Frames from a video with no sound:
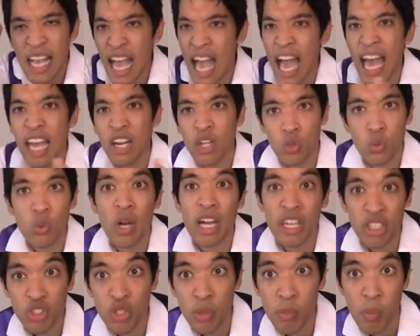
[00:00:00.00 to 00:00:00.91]
and
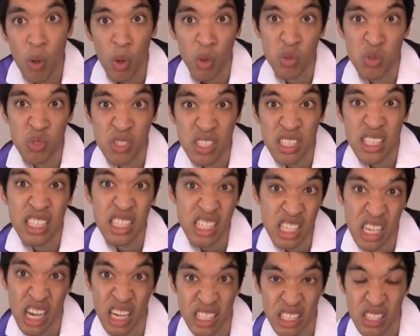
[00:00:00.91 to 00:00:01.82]
grind your bones to
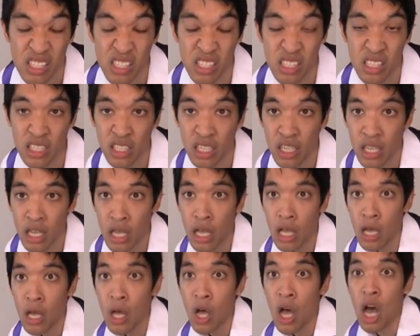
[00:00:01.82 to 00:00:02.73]
dust.
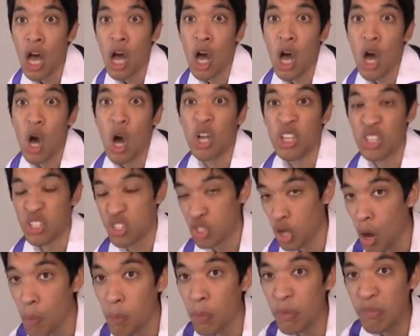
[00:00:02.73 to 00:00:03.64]
On
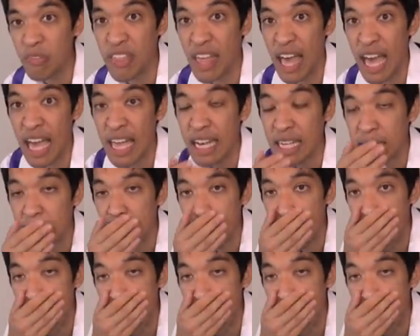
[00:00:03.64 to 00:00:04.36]
top of that,